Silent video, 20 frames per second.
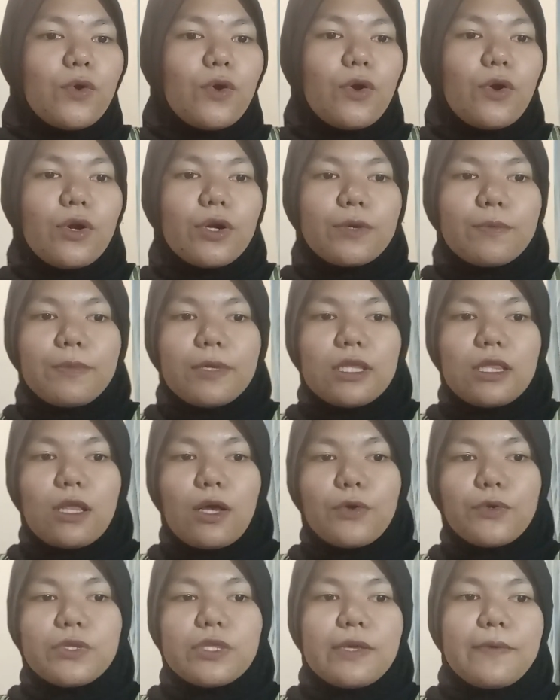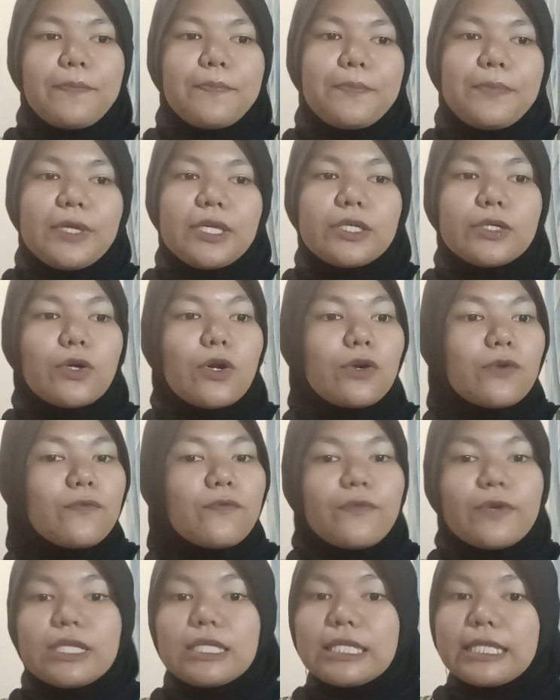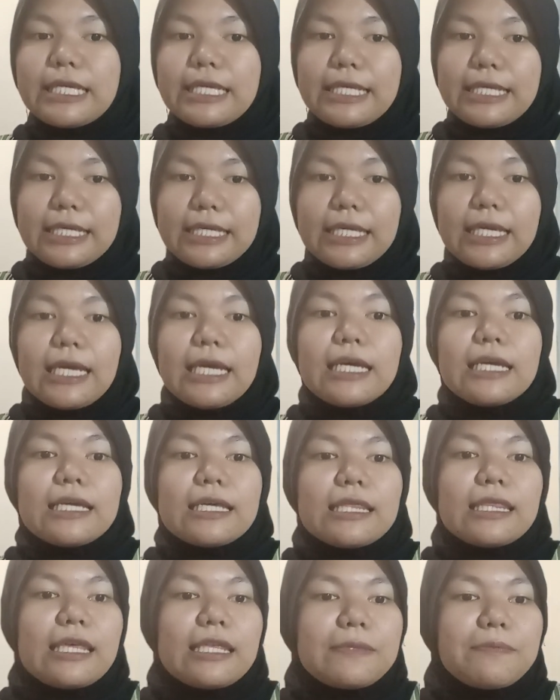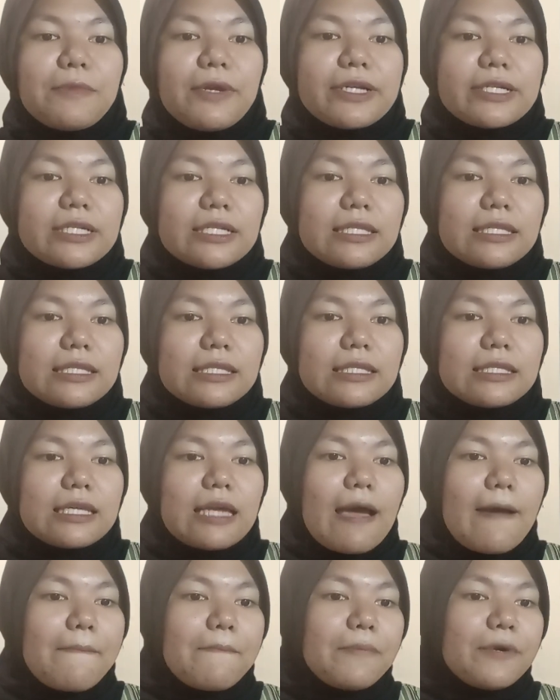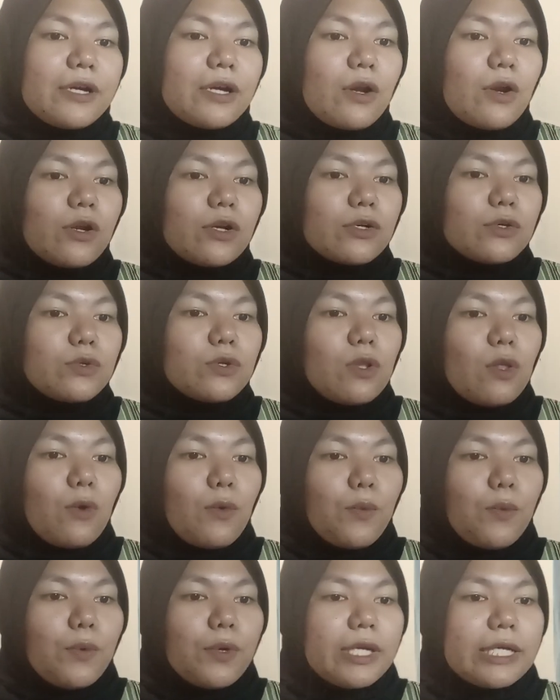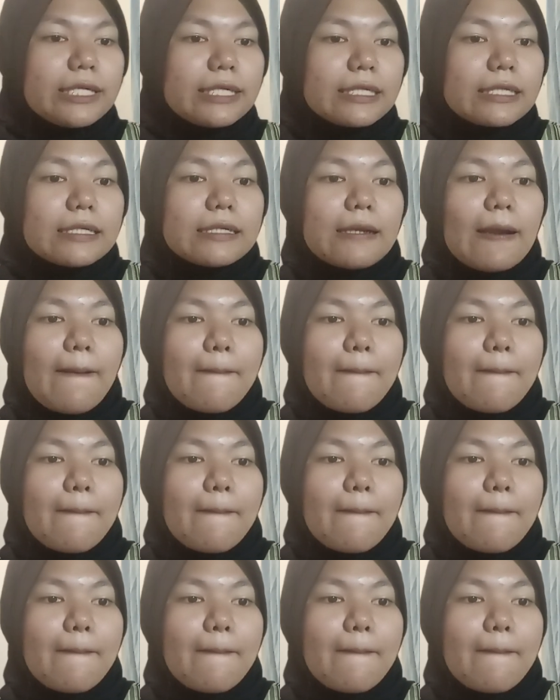or below the peak or valley that marks the upper or lower